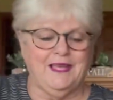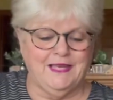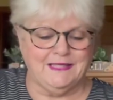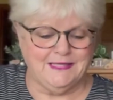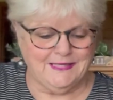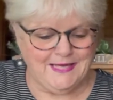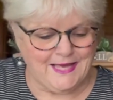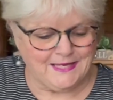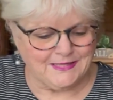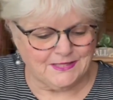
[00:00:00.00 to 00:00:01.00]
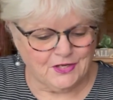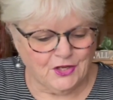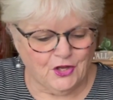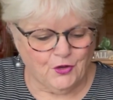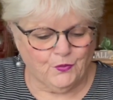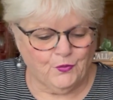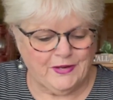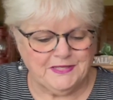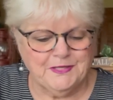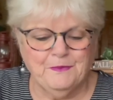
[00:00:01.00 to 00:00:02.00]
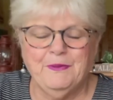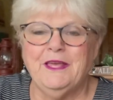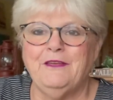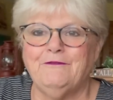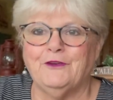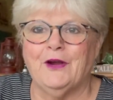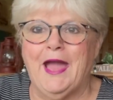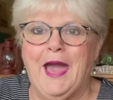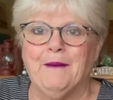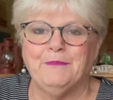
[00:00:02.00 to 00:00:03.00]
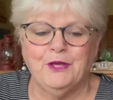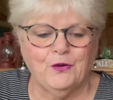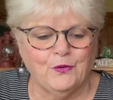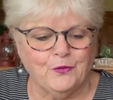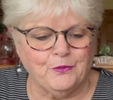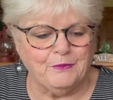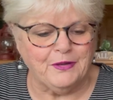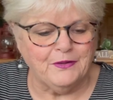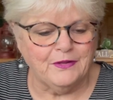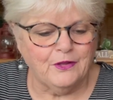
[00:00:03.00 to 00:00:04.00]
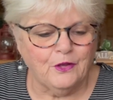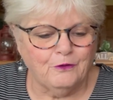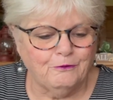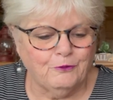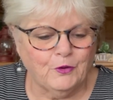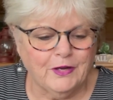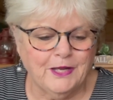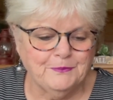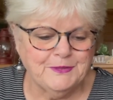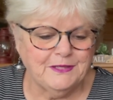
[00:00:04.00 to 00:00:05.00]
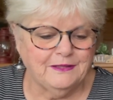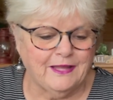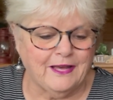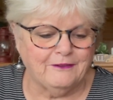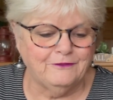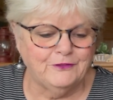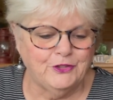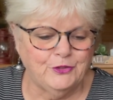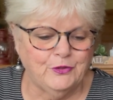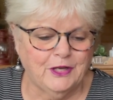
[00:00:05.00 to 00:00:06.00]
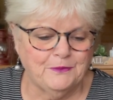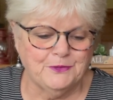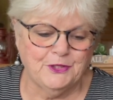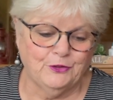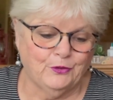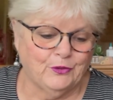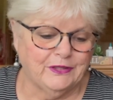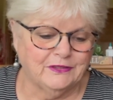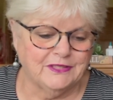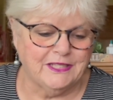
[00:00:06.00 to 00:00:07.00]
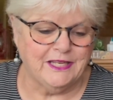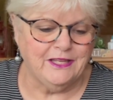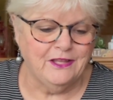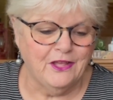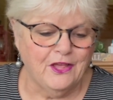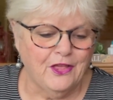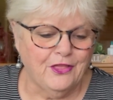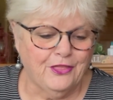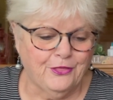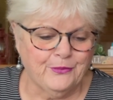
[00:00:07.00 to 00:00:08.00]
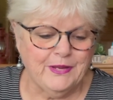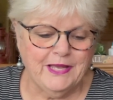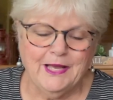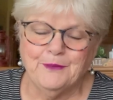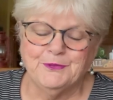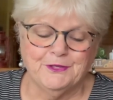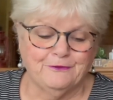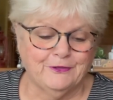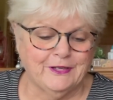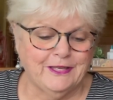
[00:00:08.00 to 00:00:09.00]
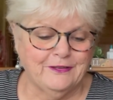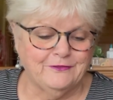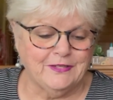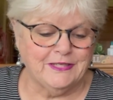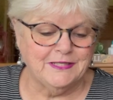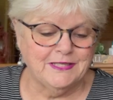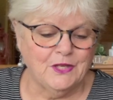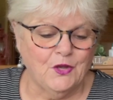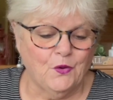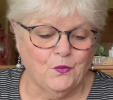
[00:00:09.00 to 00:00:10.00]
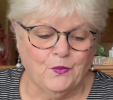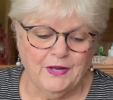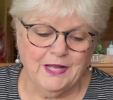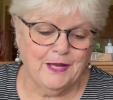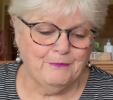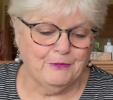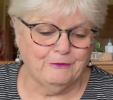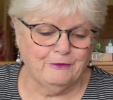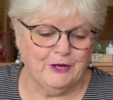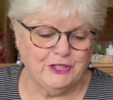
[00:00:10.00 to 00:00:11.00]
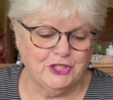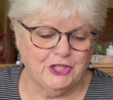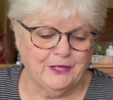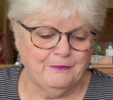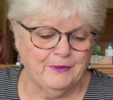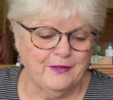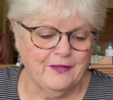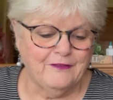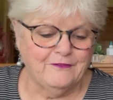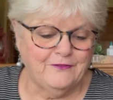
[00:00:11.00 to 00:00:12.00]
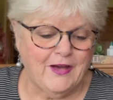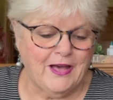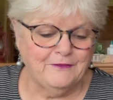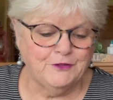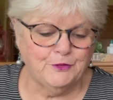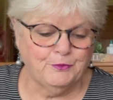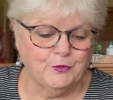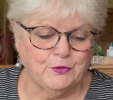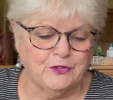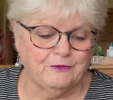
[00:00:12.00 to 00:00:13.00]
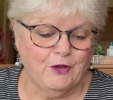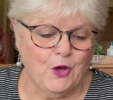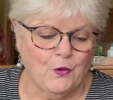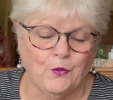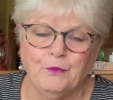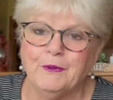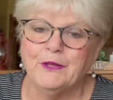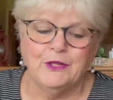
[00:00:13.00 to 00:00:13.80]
It says, recipe for a happy home. Four cups of love, two cups of loyalty, three cups of forgiveness, one cup of friendship, five spoons of hope,